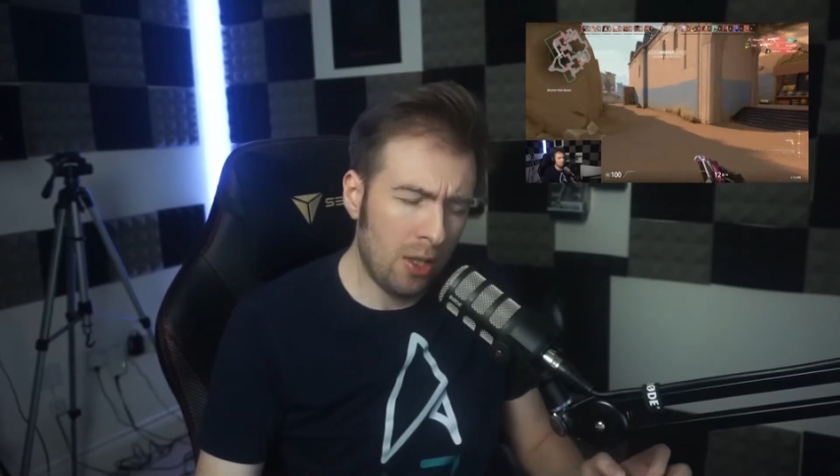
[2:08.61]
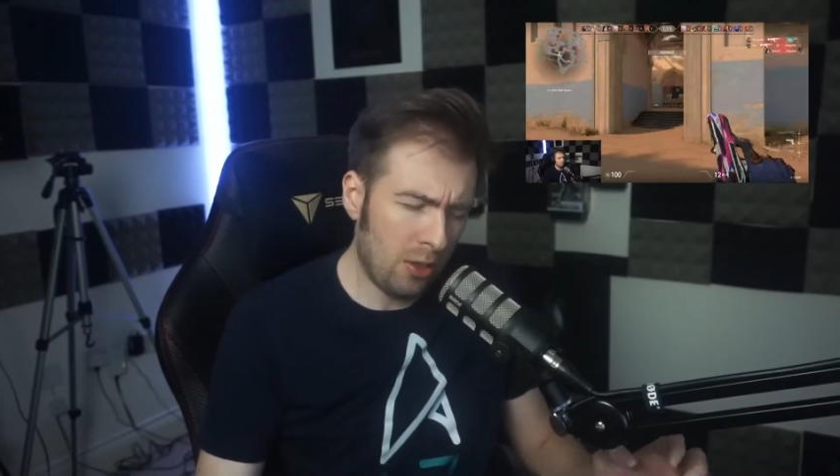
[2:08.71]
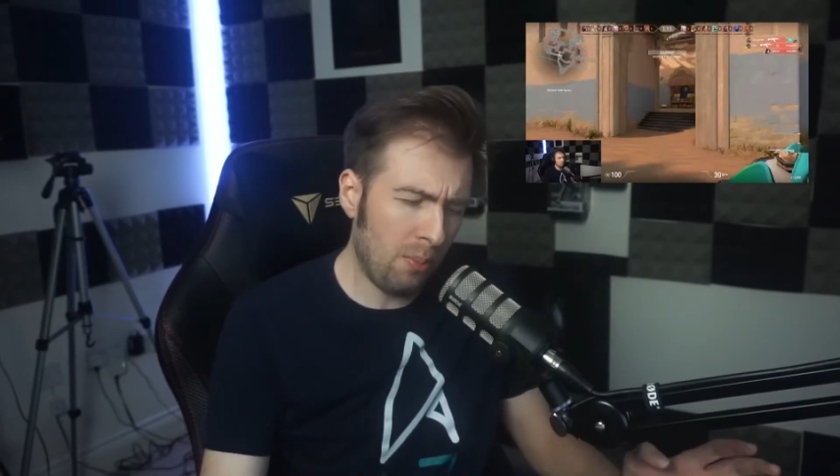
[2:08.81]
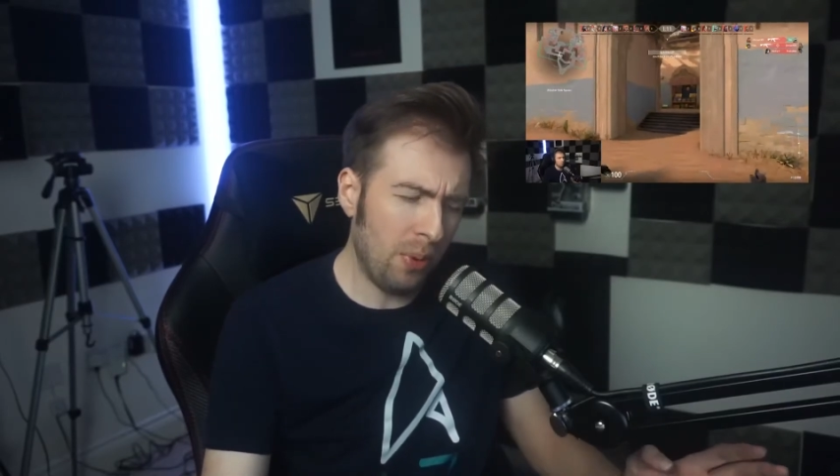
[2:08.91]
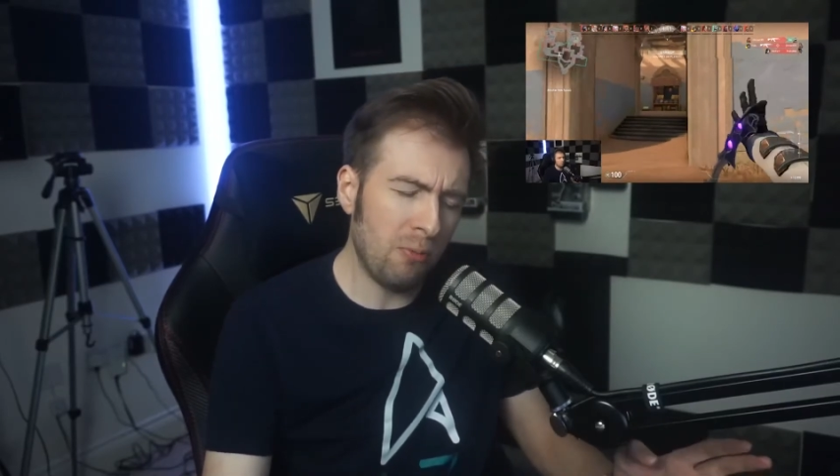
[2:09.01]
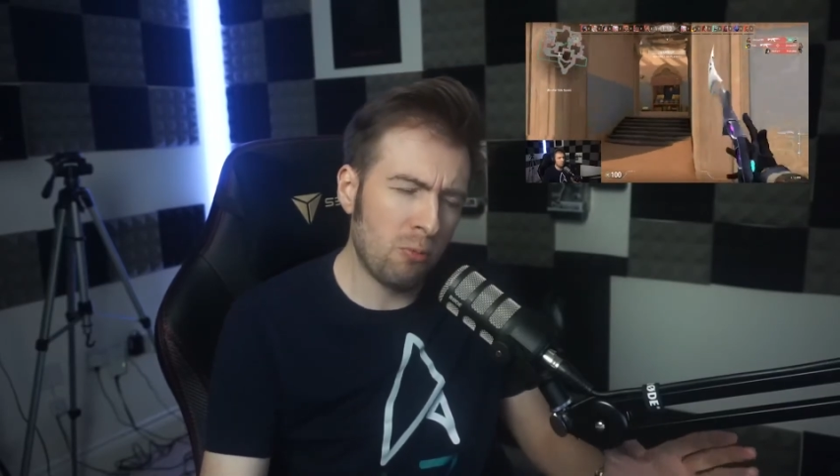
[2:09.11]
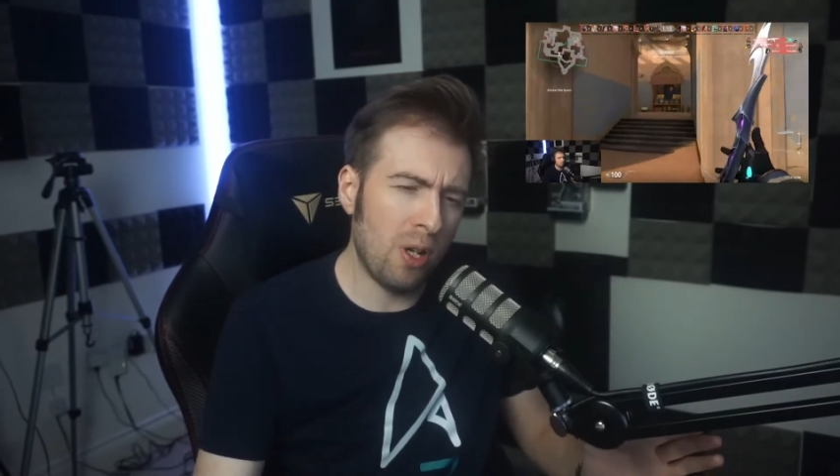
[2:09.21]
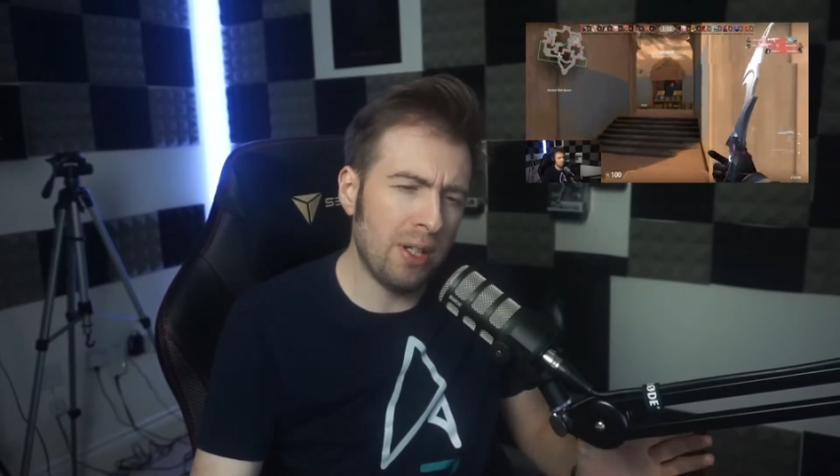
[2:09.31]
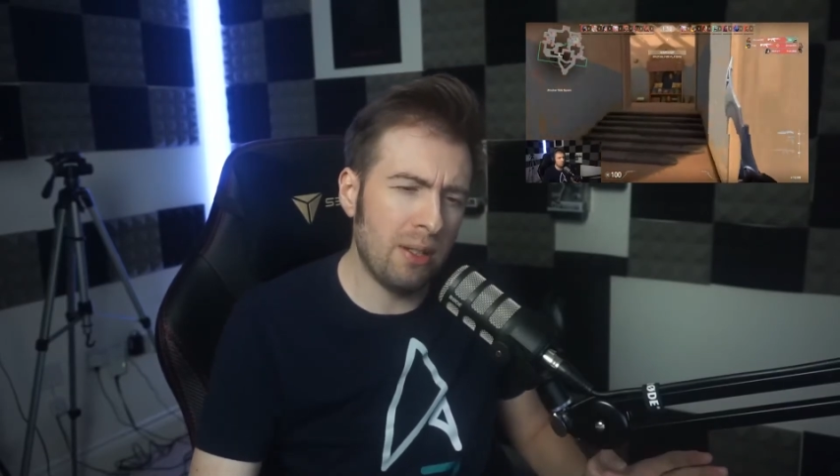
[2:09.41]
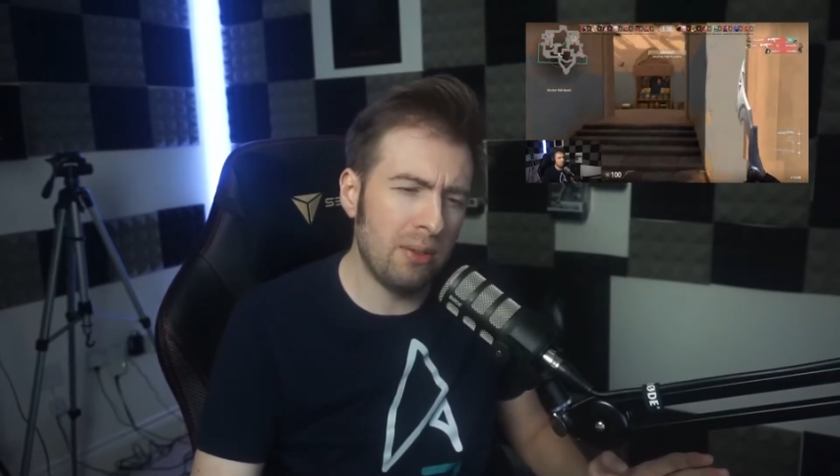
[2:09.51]
Don't put it
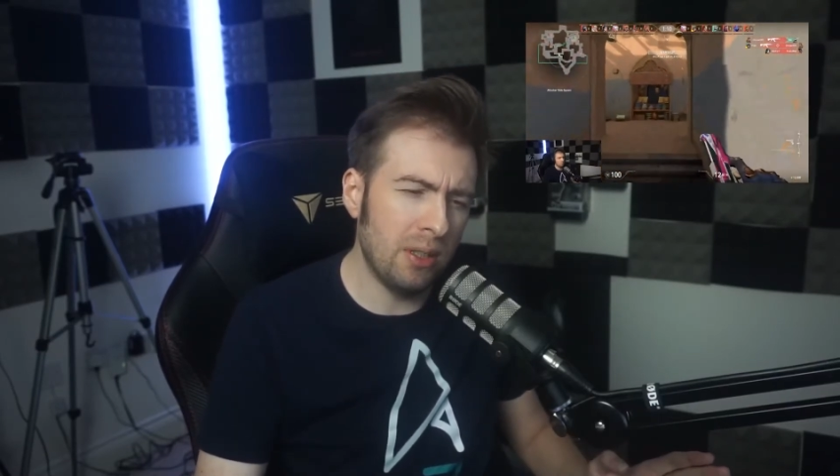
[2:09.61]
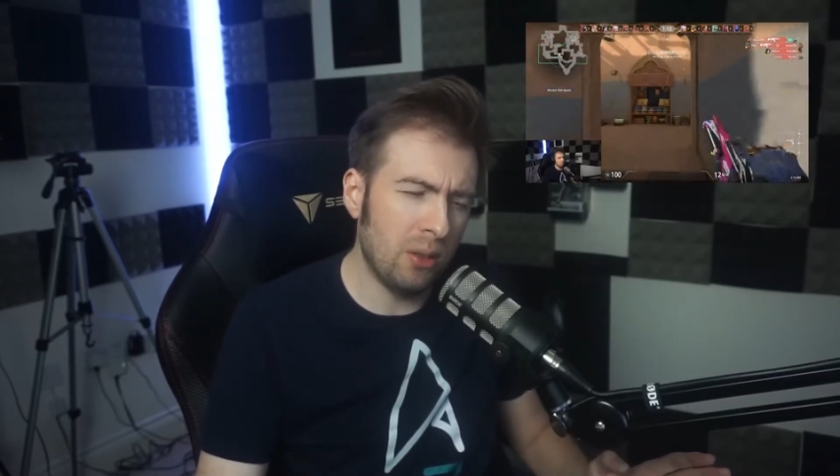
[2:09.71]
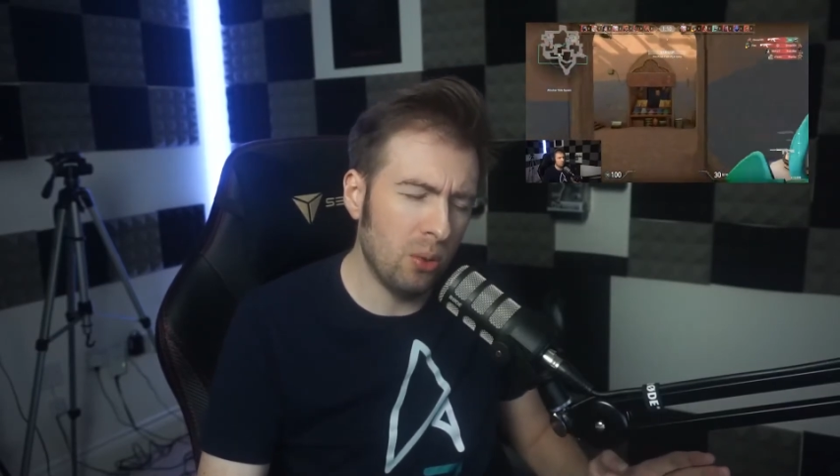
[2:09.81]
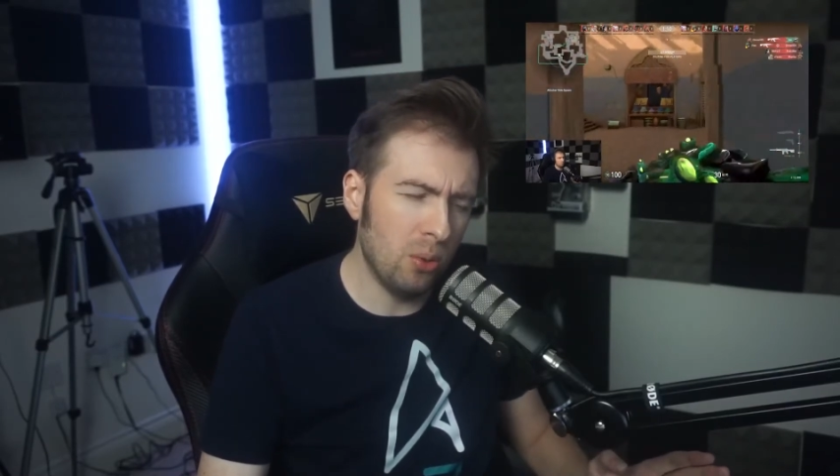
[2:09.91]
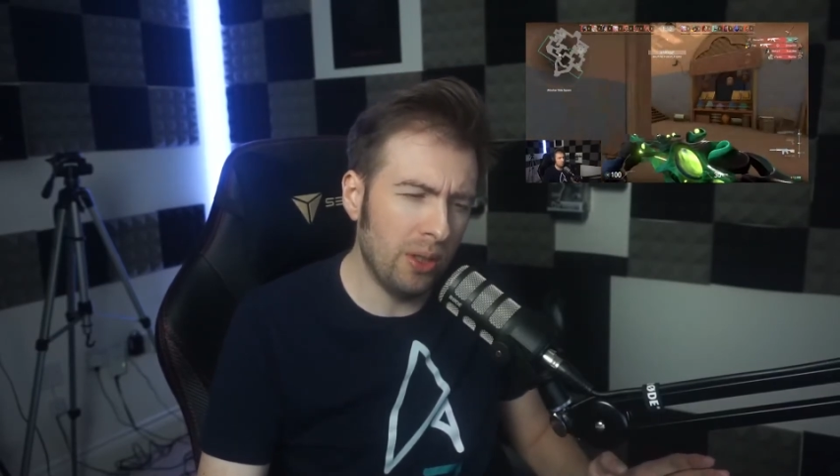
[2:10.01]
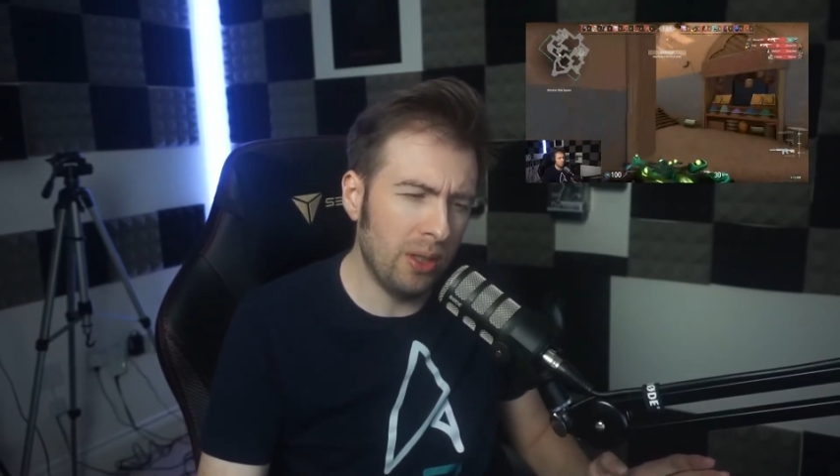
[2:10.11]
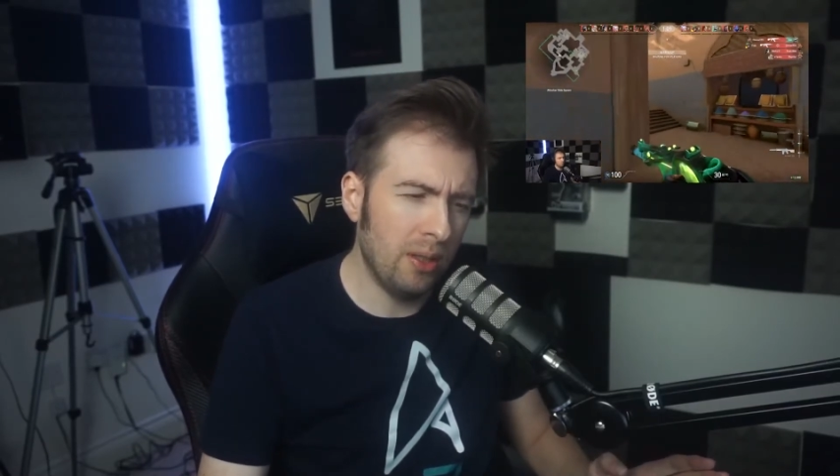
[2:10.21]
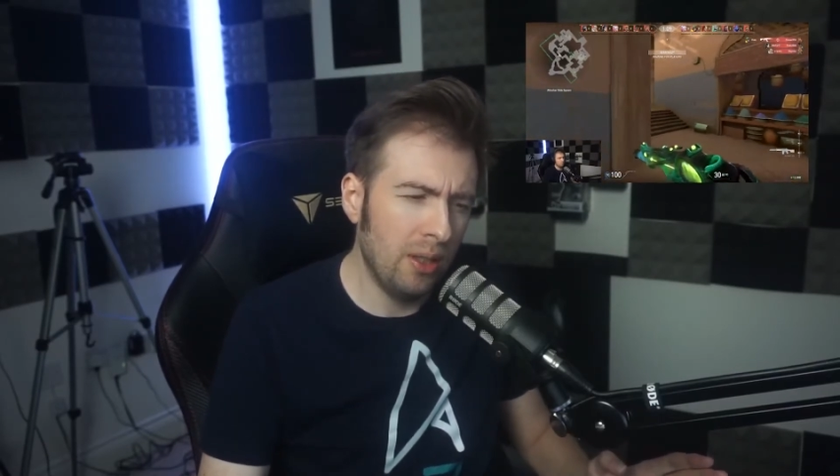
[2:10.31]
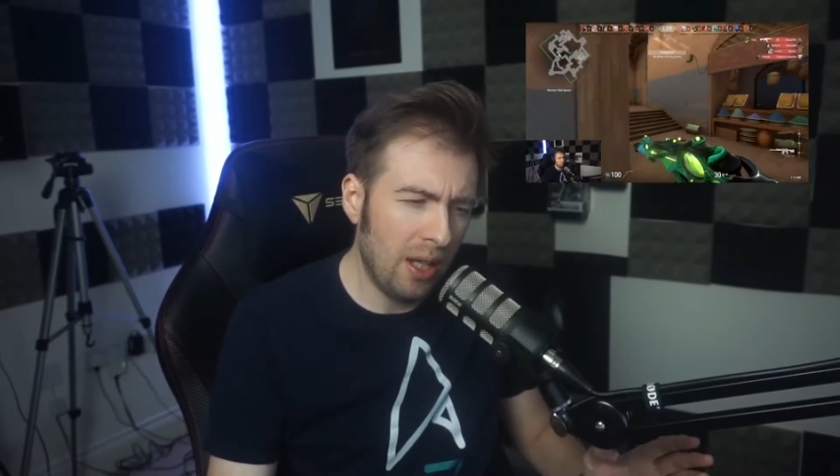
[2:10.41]
right down in the corner